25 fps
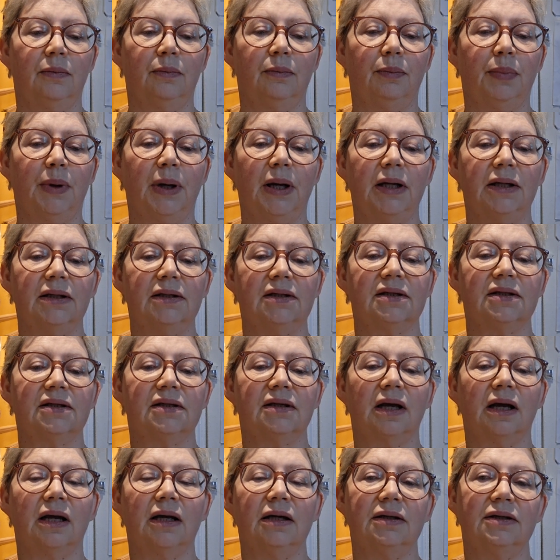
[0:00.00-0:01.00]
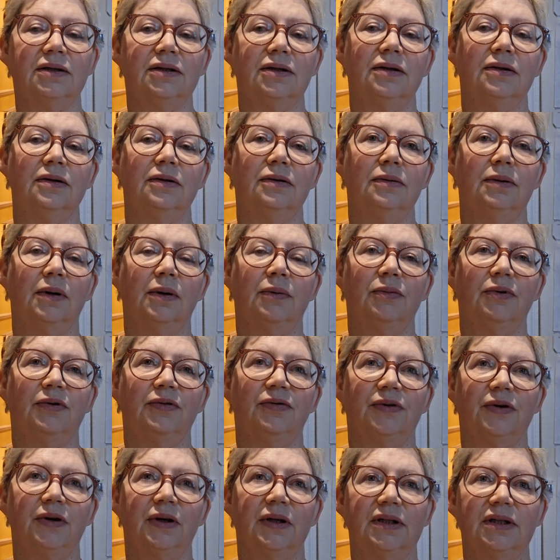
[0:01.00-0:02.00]
But I do
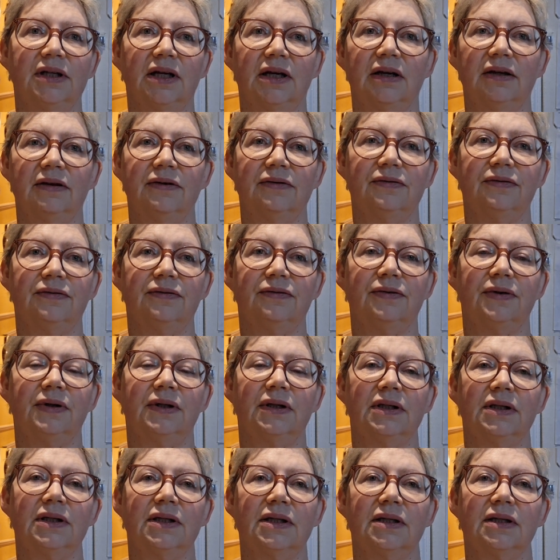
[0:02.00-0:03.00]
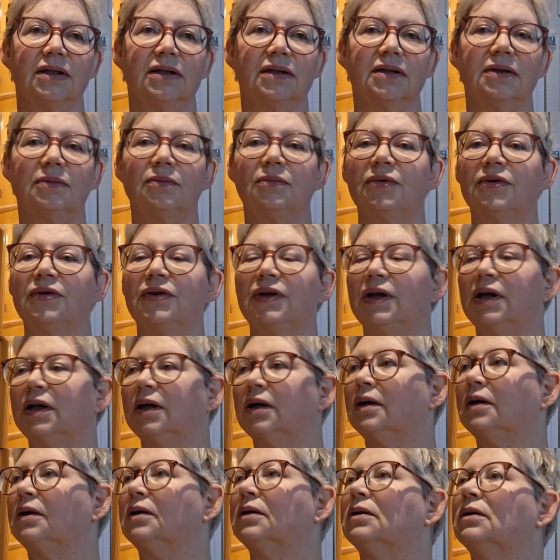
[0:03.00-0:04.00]
prefer to have
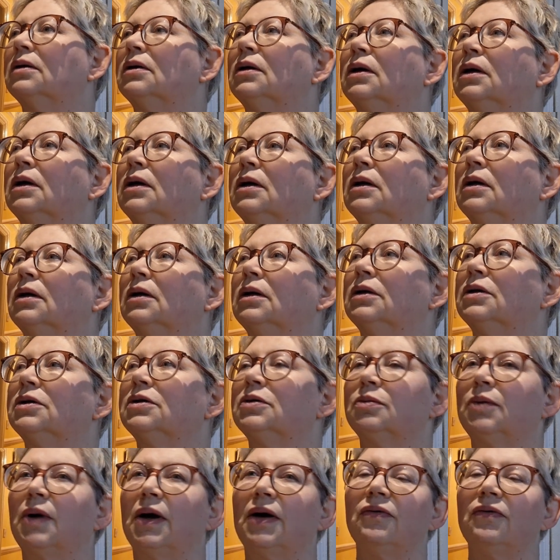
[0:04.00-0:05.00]
something to wear